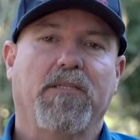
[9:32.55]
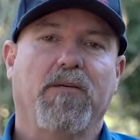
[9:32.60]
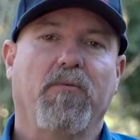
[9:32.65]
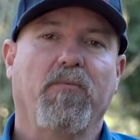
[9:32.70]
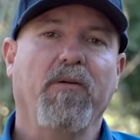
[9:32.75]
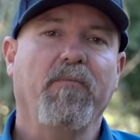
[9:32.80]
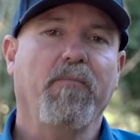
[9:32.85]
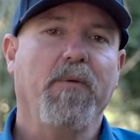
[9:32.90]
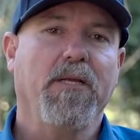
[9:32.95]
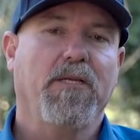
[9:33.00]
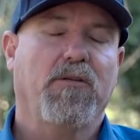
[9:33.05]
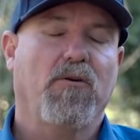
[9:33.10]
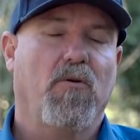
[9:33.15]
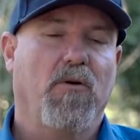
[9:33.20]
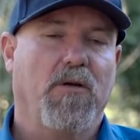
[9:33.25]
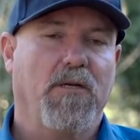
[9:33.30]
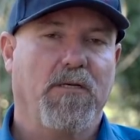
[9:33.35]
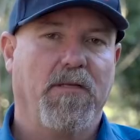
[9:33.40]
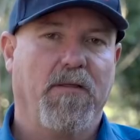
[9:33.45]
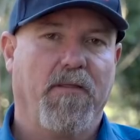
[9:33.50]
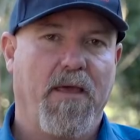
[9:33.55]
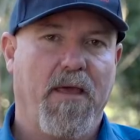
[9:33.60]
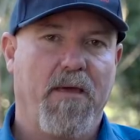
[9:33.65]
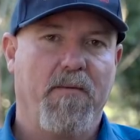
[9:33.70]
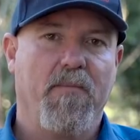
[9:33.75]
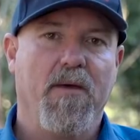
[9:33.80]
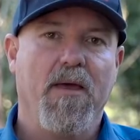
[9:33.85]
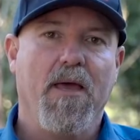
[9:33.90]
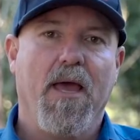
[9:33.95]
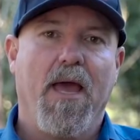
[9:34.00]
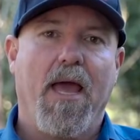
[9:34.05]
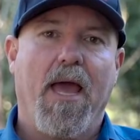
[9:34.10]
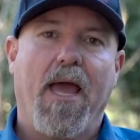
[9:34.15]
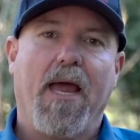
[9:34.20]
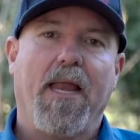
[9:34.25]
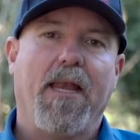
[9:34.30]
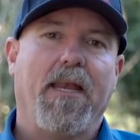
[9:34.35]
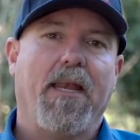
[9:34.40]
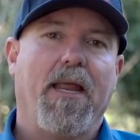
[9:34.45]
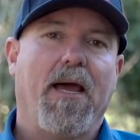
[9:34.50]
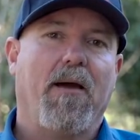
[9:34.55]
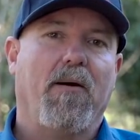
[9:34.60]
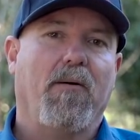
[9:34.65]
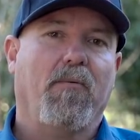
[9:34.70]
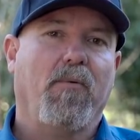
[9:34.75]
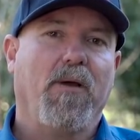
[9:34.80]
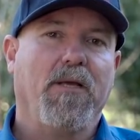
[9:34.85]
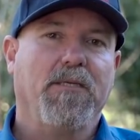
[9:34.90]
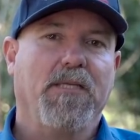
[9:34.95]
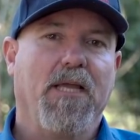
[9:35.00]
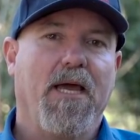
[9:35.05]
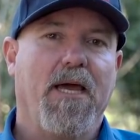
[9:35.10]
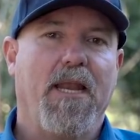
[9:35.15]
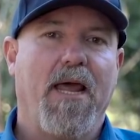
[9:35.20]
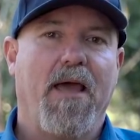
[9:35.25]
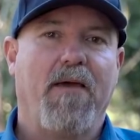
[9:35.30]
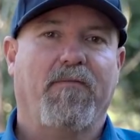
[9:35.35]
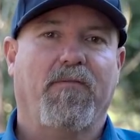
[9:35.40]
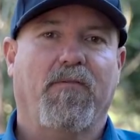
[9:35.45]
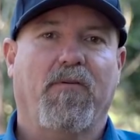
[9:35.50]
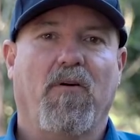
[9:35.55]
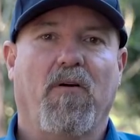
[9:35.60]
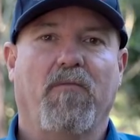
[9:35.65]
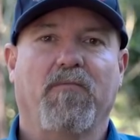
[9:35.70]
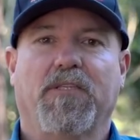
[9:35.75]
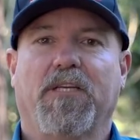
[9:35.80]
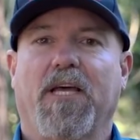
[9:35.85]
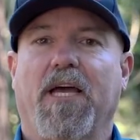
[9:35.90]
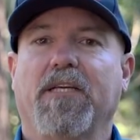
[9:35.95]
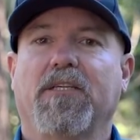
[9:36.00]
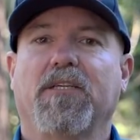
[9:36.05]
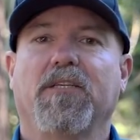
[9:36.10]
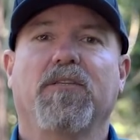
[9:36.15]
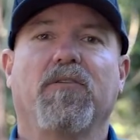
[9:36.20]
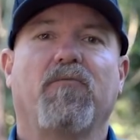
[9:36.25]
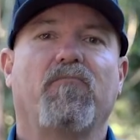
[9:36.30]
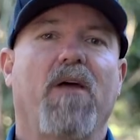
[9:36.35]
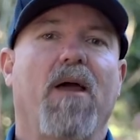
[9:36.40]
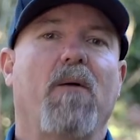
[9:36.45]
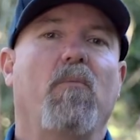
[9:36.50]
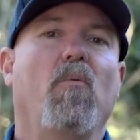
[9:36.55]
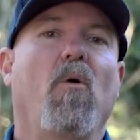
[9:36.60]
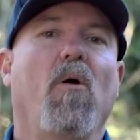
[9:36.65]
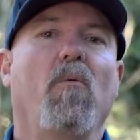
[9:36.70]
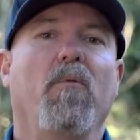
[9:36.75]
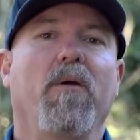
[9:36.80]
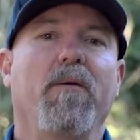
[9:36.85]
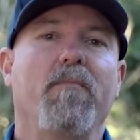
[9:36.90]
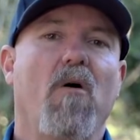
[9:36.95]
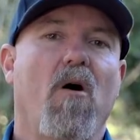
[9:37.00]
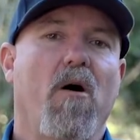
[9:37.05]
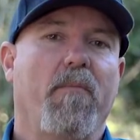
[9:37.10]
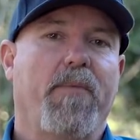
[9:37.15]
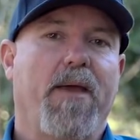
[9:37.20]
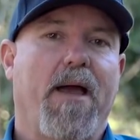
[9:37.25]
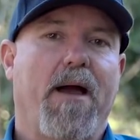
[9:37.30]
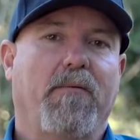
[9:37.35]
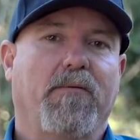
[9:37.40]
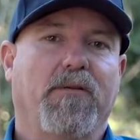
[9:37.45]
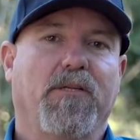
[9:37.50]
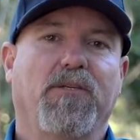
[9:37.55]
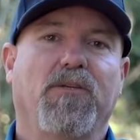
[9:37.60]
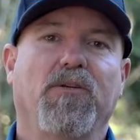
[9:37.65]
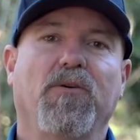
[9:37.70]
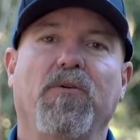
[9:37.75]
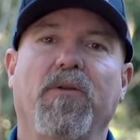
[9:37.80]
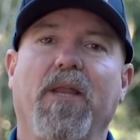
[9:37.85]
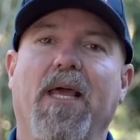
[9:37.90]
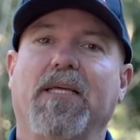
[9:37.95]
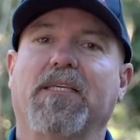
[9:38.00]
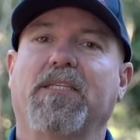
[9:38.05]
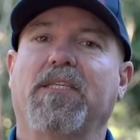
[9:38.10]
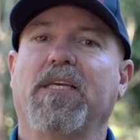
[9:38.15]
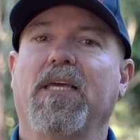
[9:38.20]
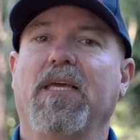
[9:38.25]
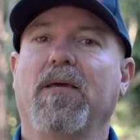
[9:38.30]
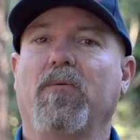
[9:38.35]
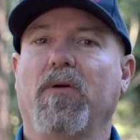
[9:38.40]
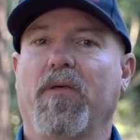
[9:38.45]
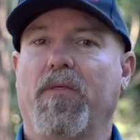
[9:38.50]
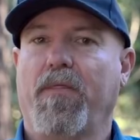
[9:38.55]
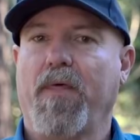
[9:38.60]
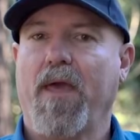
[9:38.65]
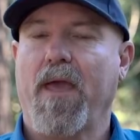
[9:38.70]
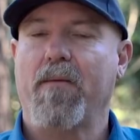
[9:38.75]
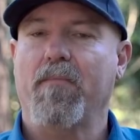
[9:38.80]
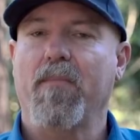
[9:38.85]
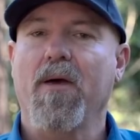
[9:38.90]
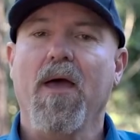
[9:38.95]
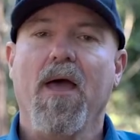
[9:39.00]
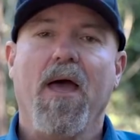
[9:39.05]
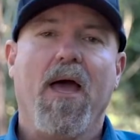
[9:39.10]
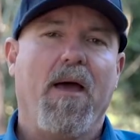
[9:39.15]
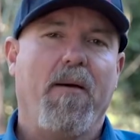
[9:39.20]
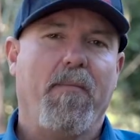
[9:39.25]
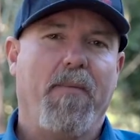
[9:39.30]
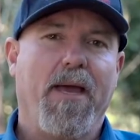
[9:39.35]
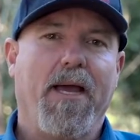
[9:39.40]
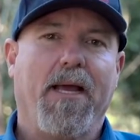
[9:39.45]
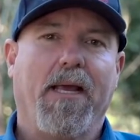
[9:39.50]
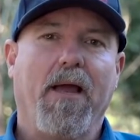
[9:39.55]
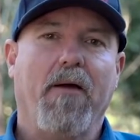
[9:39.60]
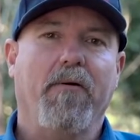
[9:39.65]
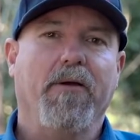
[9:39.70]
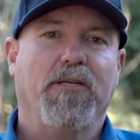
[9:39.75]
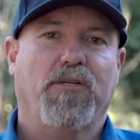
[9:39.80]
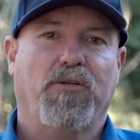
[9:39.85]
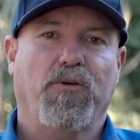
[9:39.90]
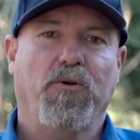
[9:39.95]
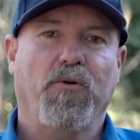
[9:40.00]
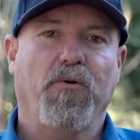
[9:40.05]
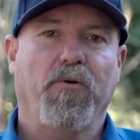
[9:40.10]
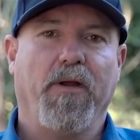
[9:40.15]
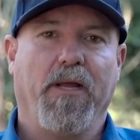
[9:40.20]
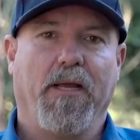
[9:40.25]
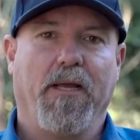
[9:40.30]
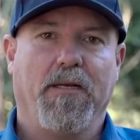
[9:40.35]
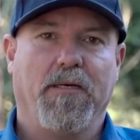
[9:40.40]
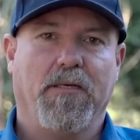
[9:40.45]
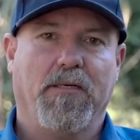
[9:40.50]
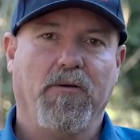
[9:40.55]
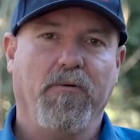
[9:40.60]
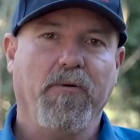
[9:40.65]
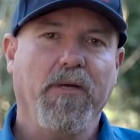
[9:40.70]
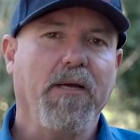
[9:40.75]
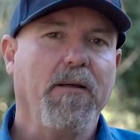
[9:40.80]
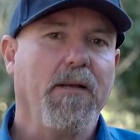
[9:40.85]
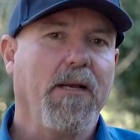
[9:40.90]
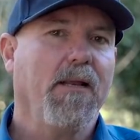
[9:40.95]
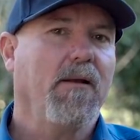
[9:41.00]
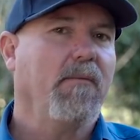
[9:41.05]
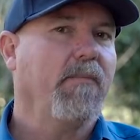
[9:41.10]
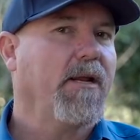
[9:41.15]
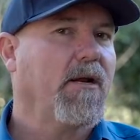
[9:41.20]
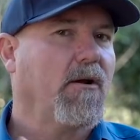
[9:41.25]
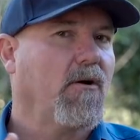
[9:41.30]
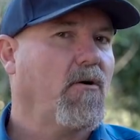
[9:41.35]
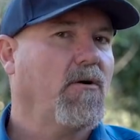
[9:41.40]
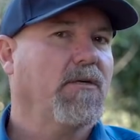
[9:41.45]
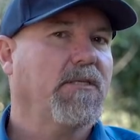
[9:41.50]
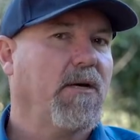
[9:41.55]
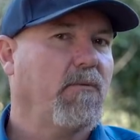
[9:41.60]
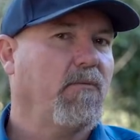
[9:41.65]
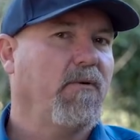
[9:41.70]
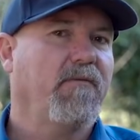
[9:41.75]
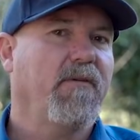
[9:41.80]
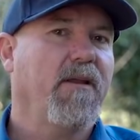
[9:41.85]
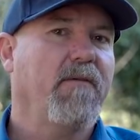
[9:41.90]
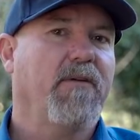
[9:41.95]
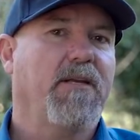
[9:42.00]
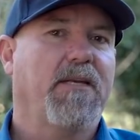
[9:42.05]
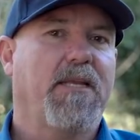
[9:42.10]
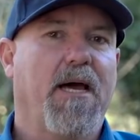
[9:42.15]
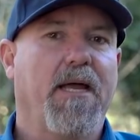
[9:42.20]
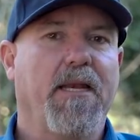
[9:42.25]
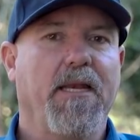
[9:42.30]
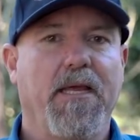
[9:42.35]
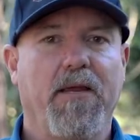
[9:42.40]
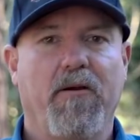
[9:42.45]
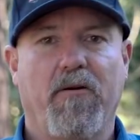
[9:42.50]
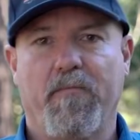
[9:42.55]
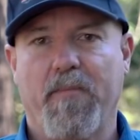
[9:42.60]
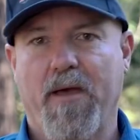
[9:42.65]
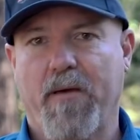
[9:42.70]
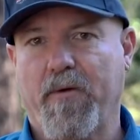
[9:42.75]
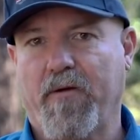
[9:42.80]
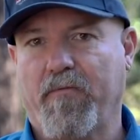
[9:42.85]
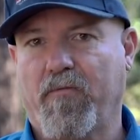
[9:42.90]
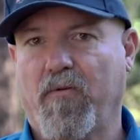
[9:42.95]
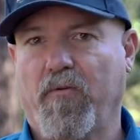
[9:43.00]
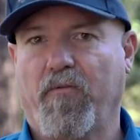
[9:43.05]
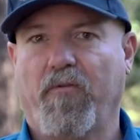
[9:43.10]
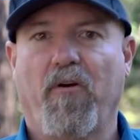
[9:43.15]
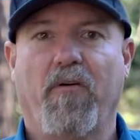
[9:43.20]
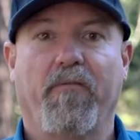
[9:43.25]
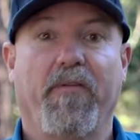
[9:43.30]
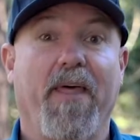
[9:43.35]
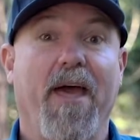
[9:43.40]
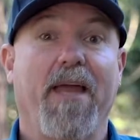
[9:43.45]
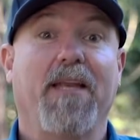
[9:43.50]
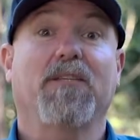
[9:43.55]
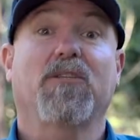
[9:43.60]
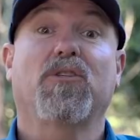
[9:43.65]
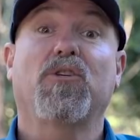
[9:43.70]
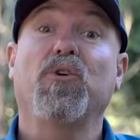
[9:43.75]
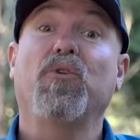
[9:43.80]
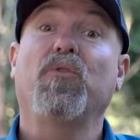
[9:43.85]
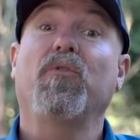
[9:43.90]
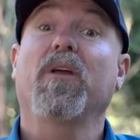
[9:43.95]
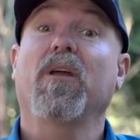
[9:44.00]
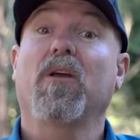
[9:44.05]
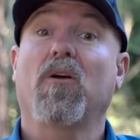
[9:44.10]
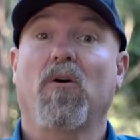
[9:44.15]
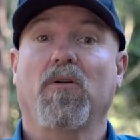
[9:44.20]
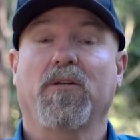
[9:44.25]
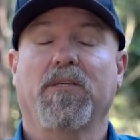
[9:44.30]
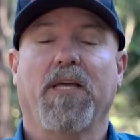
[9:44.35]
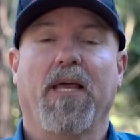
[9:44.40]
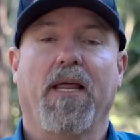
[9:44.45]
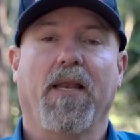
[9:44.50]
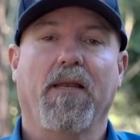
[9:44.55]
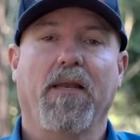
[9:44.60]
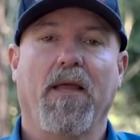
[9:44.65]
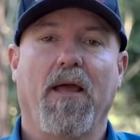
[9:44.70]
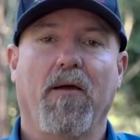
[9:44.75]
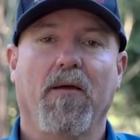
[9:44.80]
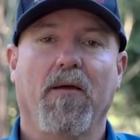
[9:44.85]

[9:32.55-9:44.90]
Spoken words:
So we've been talking to them, and we're starting to have conversations around what we might be able to do next year with them about going touring and doing a little bit of content we've never done here at MadMatt 4 Drive, and that is touring content.